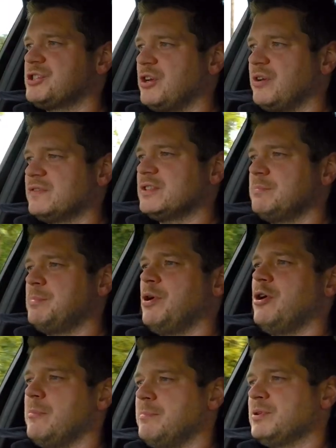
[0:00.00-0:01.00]
serves the
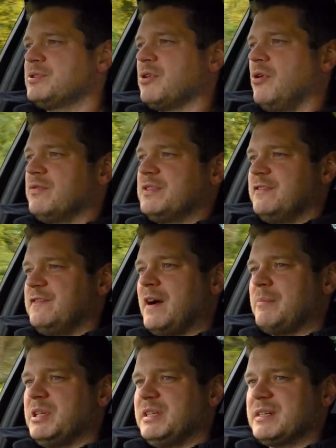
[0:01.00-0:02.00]
purpose of the
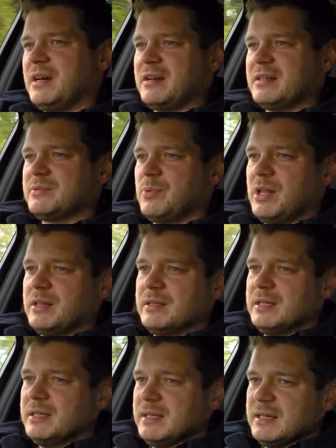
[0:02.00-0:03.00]
family car as well,
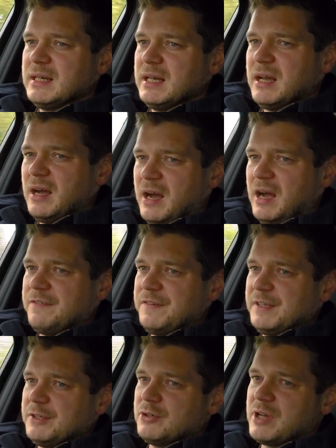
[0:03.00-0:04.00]
I
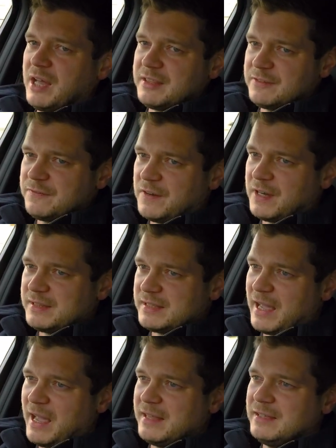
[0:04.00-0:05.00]
think you can't
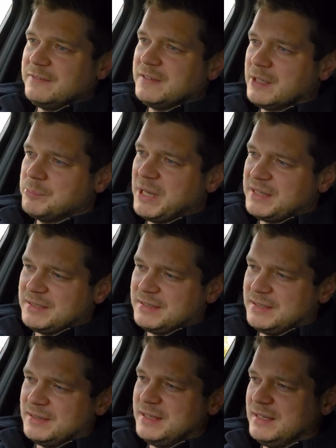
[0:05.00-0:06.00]
find anything better than